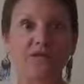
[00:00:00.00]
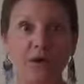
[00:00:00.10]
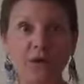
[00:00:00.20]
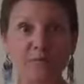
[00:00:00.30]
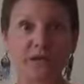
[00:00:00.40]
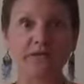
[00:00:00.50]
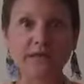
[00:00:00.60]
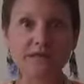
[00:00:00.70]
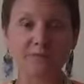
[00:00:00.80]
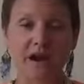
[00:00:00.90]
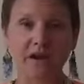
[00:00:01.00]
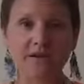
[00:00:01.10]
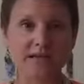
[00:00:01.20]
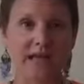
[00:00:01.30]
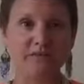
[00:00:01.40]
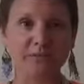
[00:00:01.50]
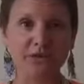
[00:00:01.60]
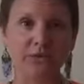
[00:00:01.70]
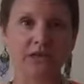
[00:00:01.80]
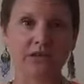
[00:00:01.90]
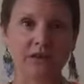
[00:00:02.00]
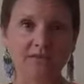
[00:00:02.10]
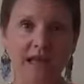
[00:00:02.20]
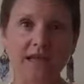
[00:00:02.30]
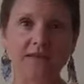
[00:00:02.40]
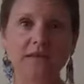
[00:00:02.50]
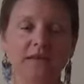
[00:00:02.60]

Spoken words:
I want to be re-inspired, because I haven't been doing a lot of that,